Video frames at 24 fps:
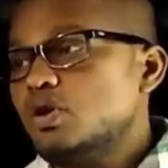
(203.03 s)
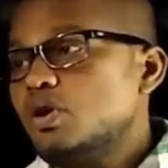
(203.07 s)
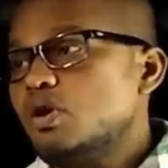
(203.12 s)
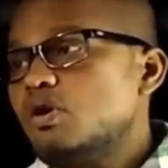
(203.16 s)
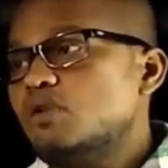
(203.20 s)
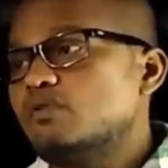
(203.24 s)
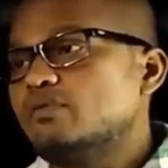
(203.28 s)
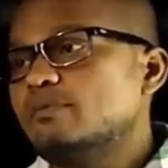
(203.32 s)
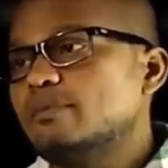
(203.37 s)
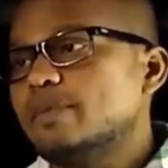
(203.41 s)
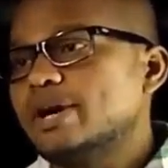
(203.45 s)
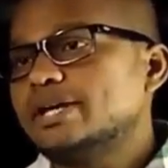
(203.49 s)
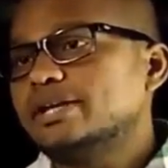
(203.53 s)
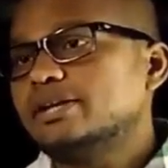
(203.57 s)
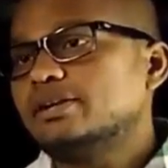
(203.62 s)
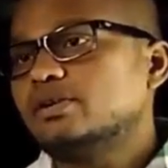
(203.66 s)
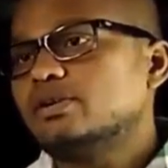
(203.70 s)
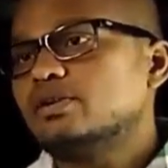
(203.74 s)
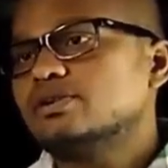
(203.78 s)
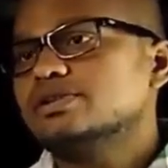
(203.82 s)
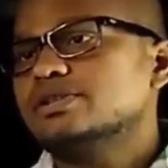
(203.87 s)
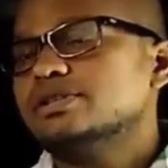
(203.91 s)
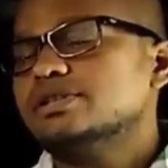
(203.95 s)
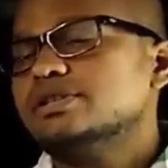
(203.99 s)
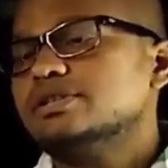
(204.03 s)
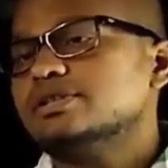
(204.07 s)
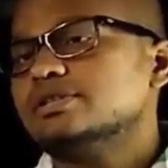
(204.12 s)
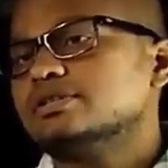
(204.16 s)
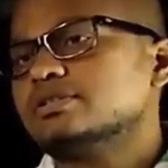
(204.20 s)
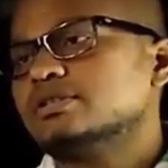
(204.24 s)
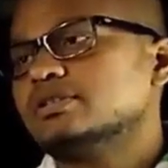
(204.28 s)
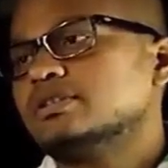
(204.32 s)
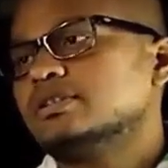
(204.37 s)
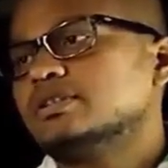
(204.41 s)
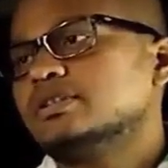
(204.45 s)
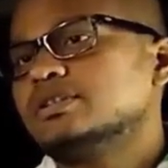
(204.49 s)
of minor losses,
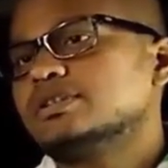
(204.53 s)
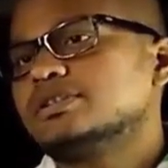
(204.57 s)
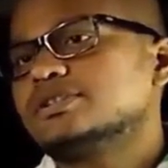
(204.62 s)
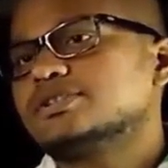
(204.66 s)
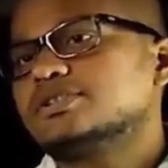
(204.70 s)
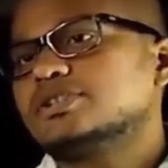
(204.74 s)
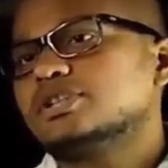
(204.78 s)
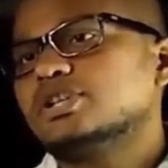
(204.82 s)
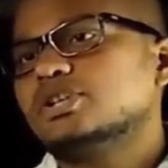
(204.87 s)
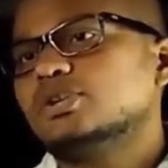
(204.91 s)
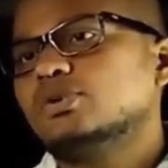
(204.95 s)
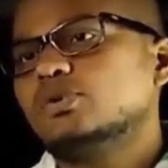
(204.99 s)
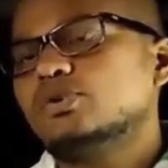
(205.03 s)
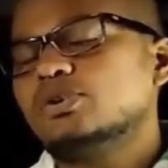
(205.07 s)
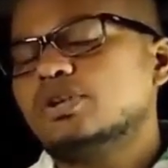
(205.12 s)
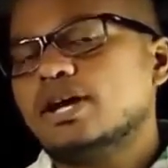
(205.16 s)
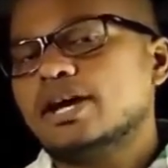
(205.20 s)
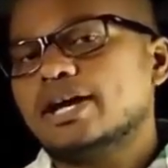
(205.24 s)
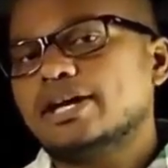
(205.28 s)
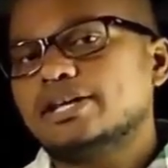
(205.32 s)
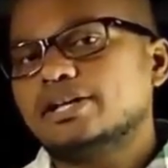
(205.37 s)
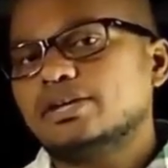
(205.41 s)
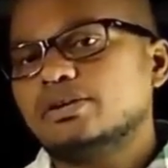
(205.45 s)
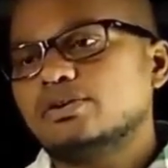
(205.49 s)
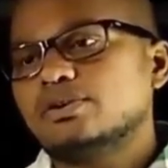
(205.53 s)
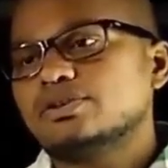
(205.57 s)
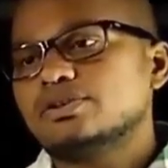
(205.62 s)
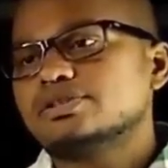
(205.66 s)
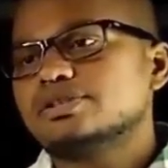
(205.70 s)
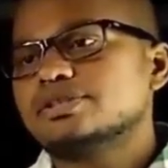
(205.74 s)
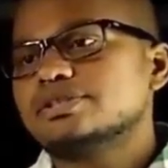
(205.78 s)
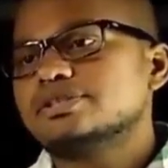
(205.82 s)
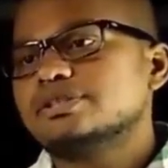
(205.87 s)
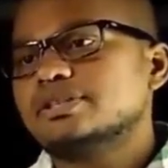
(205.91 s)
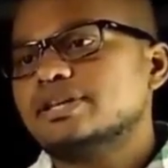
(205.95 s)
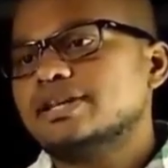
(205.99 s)
stray load iron
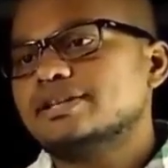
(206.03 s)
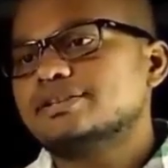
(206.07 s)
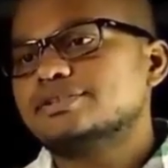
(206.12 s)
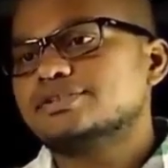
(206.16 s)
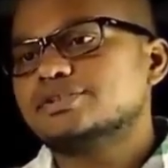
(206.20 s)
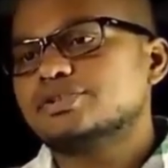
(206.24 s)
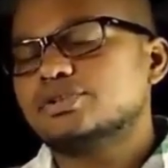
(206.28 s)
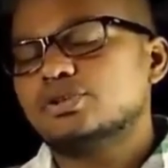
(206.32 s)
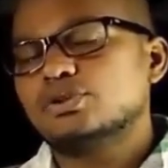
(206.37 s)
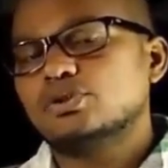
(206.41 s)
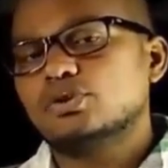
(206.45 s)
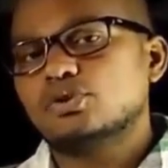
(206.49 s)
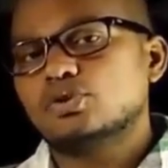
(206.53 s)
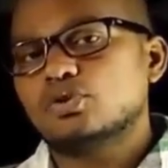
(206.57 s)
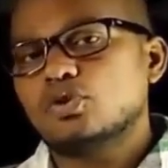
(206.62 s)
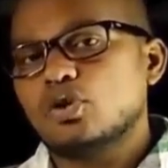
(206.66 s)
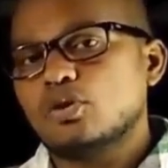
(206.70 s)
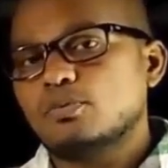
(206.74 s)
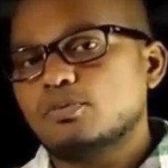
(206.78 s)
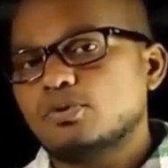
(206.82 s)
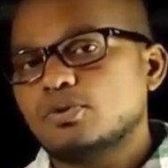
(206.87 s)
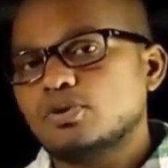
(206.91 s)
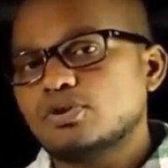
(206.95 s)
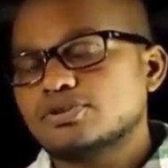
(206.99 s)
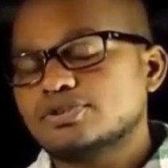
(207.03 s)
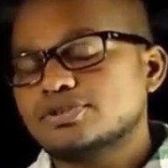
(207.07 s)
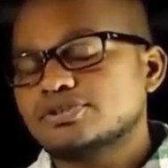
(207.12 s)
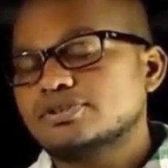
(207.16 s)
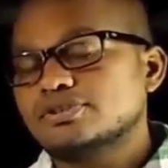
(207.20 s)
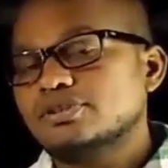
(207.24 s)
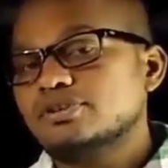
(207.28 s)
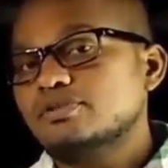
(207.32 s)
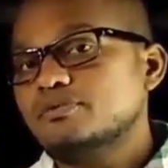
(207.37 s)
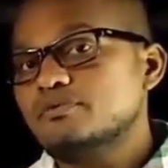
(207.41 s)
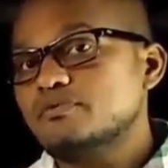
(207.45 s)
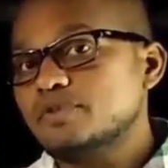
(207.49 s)
losses and stray load copper losses
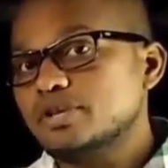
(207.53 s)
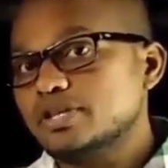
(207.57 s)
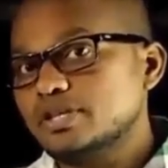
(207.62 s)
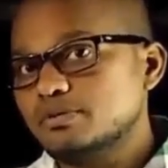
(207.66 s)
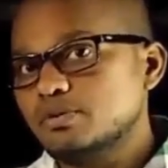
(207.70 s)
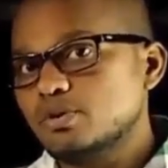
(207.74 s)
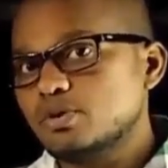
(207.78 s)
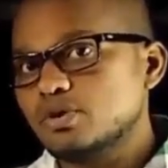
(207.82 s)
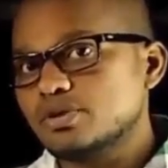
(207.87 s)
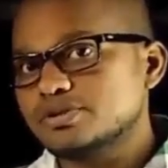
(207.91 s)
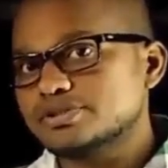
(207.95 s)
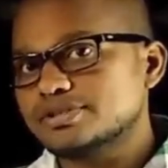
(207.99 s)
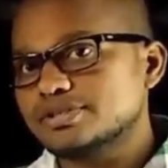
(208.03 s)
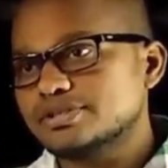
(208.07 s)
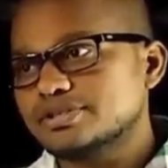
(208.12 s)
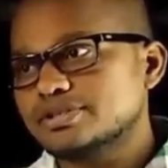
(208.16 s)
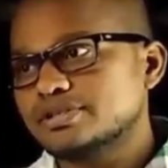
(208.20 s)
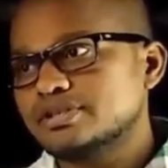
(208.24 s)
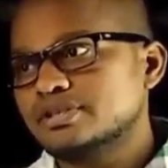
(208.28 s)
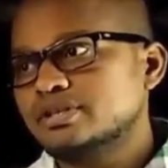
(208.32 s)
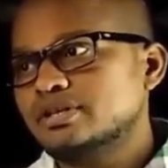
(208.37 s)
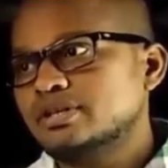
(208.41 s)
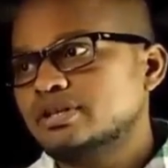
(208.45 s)
are variable losses,